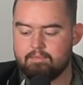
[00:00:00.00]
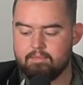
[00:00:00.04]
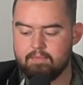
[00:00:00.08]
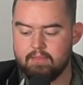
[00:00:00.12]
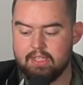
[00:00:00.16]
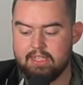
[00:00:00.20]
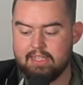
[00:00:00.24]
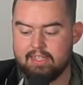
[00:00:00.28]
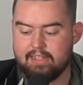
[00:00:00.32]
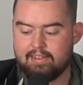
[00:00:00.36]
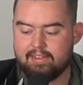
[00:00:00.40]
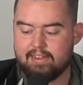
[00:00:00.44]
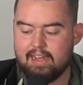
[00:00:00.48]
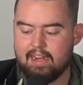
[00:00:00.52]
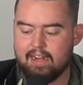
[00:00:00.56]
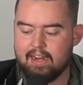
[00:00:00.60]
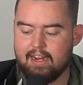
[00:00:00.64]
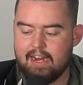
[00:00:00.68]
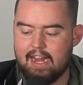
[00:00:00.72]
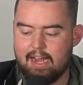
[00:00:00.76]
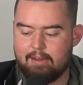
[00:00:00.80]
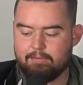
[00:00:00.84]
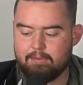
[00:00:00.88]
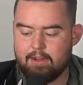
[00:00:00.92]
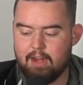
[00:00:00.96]
And the second
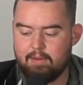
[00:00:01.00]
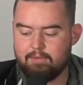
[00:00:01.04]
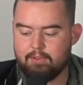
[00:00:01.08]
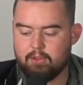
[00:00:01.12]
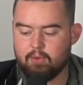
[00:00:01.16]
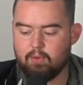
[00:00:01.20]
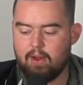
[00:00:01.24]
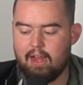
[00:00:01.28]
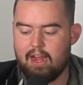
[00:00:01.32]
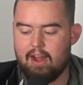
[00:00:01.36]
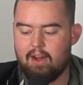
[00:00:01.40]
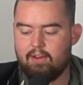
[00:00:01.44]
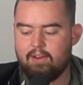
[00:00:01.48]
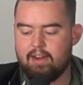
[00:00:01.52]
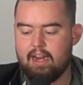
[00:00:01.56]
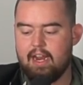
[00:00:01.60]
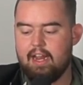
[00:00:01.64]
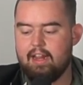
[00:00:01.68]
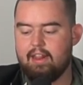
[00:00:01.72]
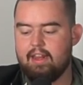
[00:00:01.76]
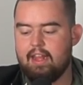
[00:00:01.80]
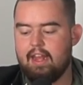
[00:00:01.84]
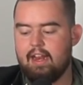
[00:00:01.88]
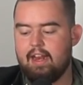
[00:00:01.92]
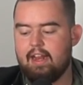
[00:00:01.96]
half comes around,
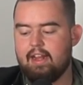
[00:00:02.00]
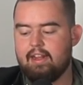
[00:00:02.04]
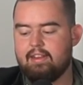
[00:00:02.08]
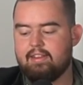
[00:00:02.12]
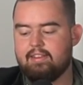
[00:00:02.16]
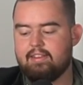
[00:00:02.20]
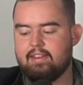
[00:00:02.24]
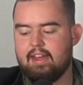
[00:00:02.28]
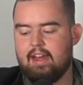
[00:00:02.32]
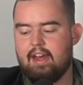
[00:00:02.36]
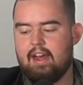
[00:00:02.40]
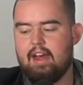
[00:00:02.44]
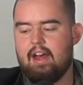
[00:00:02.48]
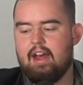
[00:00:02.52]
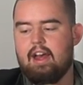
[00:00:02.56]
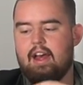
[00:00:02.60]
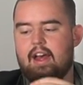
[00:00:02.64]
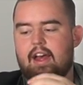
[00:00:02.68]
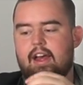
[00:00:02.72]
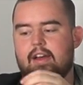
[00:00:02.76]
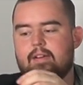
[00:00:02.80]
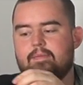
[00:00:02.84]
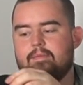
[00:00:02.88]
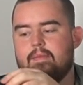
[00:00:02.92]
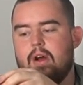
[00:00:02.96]
and then it's
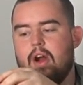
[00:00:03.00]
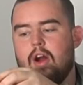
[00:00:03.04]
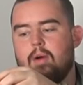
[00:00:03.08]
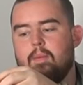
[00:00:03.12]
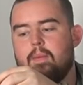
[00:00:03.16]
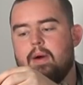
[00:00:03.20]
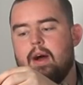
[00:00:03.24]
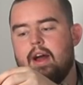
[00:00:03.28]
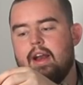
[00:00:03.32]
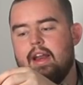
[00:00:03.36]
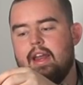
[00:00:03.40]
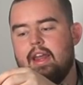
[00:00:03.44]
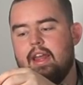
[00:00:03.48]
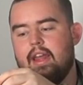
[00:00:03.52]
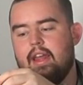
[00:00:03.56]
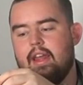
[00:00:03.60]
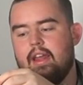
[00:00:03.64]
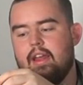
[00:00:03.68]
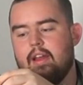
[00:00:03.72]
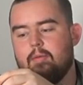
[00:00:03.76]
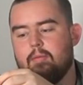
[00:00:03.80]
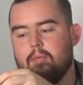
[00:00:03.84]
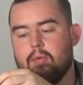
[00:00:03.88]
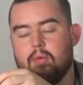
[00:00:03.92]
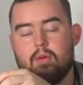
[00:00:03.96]

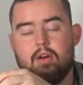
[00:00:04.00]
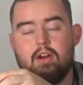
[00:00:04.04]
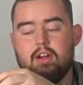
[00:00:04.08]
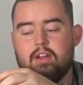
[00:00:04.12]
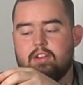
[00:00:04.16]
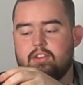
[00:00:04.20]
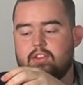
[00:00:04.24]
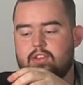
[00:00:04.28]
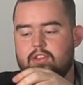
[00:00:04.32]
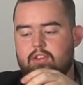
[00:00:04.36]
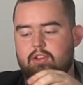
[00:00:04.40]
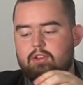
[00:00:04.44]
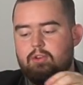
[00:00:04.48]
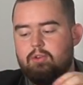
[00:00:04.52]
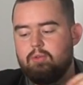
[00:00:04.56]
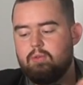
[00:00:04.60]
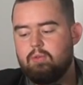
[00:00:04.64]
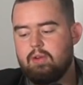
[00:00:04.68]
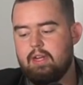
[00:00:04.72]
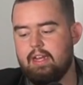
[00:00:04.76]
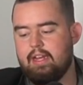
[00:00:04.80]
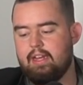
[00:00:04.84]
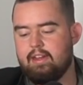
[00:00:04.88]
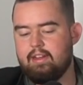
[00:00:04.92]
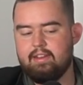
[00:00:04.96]
Armani Brooks,
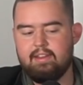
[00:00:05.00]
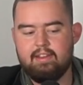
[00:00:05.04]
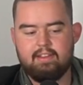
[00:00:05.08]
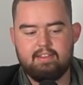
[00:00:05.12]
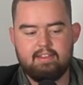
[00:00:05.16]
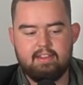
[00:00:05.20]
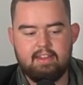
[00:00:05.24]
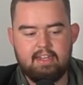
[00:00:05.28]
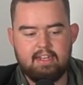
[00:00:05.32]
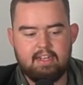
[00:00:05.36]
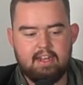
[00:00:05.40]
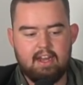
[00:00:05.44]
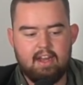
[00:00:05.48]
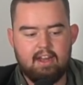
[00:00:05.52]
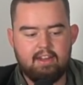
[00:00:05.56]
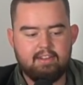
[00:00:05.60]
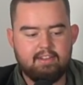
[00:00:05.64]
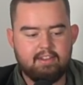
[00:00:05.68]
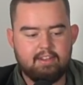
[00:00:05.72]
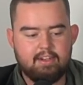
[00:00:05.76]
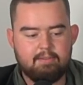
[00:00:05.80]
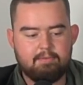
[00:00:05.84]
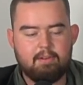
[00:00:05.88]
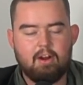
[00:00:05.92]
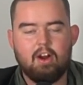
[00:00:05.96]
who is the
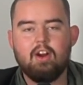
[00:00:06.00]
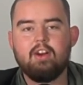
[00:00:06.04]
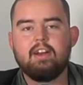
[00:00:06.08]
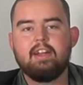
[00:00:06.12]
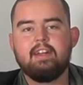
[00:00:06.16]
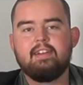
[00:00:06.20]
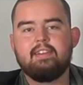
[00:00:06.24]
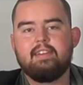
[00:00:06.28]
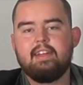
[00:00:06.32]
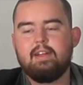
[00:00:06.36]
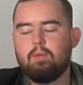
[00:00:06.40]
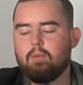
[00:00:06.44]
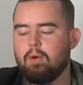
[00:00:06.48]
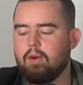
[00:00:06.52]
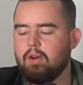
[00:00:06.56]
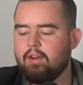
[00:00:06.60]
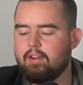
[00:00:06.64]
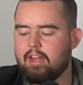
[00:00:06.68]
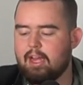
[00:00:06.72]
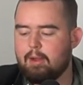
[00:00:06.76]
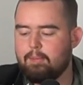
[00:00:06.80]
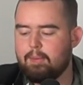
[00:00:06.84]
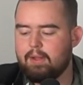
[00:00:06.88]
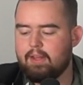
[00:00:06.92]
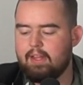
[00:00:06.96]
cousin of RDC World,
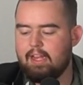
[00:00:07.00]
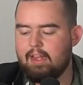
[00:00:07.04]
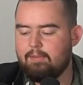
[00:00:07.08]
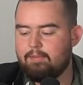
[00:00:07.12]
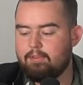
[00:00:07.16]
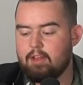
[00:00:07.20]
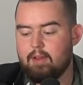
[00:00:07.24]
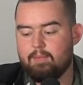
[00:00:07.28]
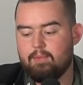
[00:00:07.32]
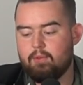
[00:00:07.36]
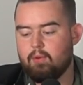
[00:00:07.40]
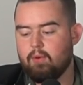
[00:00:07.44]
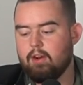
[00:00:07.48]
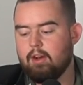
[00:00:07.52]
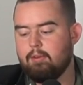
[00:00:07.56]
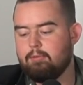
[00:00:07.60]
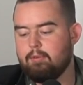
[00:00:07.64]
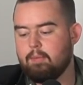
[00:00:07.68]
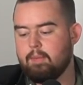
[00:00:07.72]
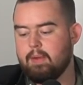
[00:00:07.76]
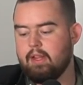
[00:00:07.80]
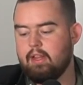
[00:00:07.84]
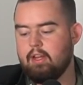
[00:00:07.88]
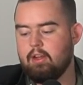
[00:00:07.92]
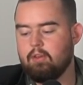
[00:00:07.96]
I believe, some sort of
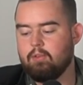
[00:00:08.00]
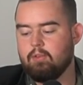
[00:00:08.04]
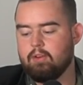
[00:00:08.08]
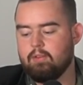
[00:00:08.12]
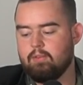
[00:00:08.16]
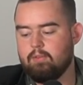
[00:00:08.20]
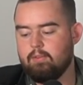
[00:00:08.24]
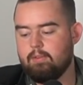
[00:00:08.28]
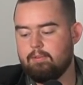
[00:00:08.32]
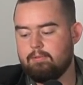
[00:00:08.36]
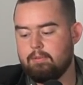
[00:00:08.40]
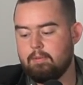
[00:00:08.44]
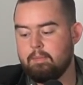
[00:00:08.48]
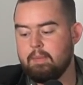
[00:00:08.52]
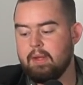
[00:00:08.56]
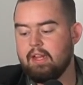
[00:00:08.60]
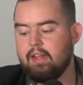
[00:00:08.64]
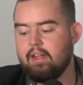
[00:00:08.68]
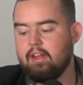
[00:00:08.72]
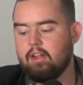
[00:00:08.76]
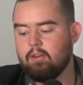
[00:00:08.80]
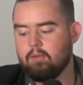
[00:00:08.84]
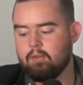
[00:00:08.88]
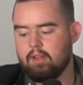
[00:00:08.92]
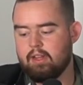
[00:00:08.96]

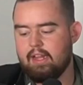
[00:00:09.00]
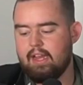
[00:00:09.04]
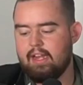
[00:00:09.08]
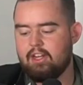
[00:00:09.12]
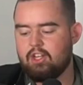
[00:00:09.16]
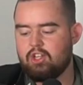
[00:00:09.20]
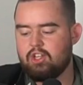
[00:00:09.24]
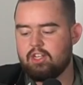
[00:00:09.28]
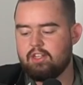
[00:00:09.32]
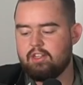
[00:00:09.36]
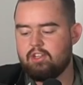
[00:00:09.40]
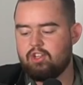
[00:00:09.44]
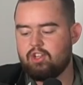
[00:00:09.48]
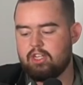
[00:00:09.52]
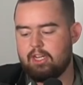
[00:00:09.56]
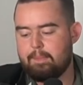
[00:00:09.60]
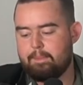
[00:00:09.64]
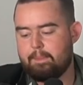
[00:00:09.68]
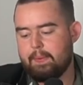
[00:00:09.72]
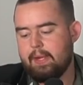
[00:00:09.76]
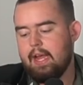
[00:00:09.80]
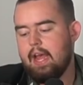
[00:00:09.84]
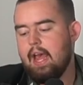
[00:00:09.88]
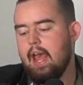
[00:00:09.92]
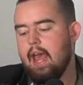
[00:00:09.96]
familial
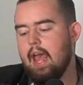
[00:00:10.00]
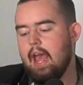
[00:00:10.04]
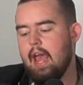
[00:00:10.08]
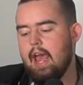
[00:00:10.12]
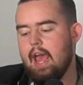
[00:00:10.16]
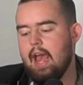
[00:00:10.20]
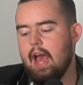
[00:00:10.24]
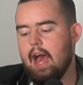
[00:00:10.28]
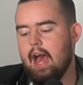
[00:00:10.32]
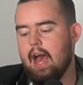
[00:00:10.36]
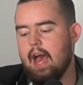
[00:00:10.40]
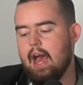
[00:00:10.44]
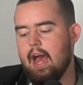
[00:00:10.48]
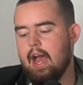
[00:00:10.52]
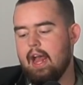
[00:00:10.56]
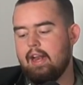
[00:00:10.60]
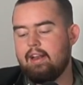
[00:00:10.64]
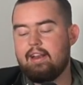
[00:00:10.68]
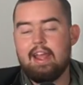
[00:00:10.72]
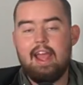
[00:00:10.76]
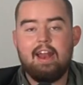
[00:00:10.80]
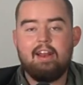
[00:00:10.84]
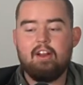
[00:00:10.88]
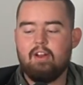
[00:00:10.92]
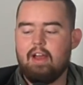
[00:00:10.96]
relationship.
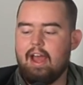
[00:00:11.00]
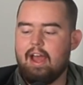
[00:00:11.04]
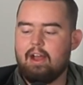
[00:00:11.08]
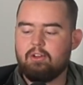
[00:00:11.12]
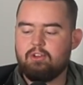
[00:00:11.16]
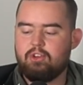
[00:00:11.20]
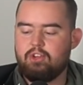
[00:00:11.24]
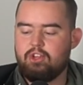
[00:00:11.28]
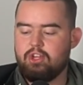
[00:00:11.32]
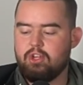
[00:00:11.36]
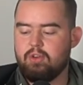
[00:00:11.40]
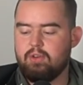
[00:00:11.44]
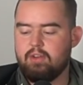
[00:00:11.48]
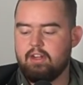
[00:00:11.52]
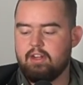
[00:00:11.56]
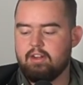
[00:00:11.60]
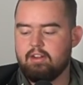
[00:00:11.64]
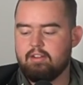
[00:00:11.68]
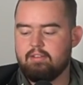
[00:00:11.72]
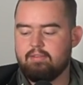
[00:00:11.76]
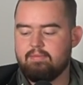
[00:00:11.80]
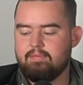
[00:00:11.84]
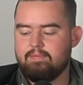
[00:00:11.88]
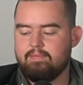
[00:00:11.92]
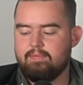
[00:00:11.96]
Daniel House
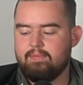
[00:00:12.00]
Jr.,